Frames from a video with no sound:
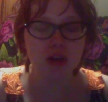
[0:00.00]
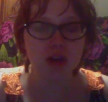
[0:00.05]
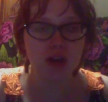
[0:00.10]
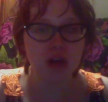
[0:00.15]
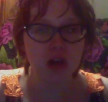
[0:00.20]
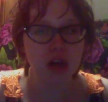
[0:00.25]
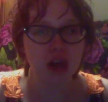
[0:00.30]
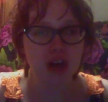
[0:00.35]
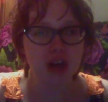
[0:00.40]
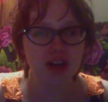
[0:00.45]

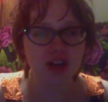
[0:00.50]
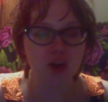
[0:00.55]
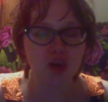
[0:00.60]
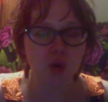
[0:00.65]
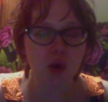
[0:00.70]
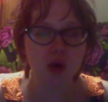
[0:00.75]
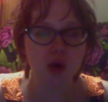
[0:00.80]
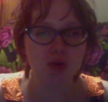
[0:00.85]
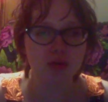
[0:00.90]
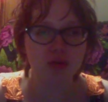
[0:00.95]
uh,
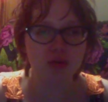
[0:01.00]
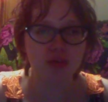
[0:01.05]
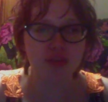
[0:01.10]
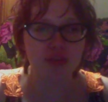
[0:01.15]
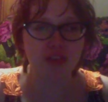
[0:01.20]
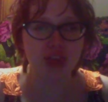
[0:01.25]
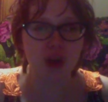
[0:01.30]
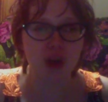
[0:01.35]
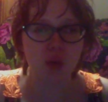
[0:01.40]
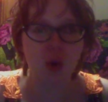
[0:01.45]
heroes if
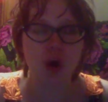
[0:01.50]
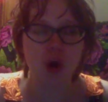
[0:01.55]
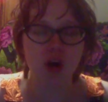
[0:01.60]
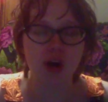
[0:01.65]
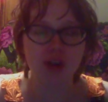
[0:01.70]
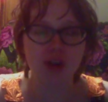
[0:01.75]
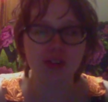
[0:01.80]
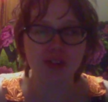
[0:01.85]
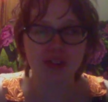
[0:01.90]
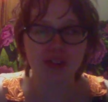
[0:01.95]
they
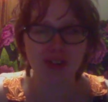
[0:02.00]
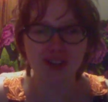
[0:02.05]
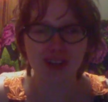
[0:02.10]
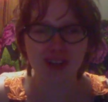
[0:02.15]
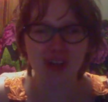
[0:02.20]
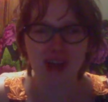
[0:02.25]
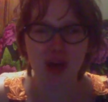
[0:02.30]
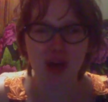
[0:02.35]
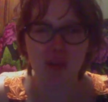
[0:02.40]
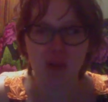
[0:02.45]
want,
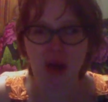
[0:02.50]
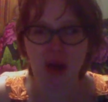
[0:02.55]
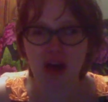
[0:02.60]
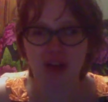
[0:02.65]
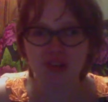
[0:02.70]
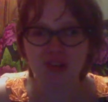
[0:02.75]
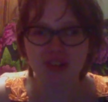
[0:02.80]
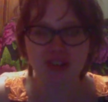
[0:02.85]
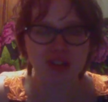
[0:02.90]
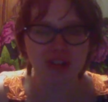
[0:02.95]

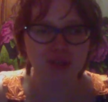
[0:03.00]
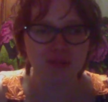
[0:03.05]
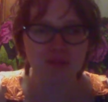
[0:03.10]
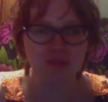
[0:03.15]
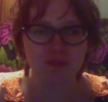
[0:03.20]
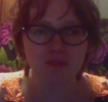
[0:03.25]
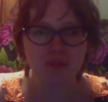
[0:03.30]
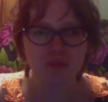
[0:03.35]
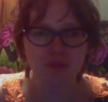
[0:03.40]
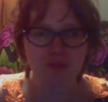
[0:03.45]
but
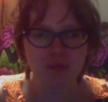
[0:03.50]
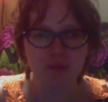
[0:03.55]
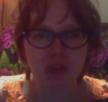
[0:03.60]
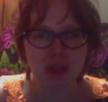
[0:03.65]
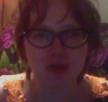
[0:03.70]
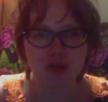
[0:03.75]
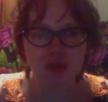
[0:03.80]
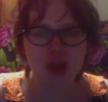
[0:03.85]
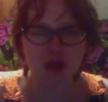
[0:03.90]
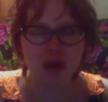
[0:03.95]

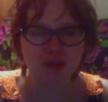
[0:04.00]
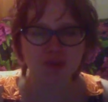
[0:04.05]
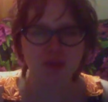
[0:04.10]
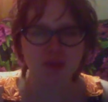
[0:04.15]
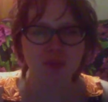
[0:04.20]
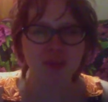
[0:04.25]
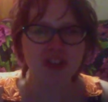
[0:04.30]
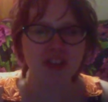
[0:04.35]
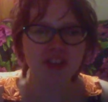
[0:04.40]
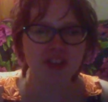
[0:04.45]
it's not
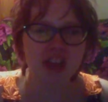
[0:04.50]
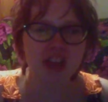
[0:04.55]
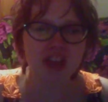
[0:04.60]
something that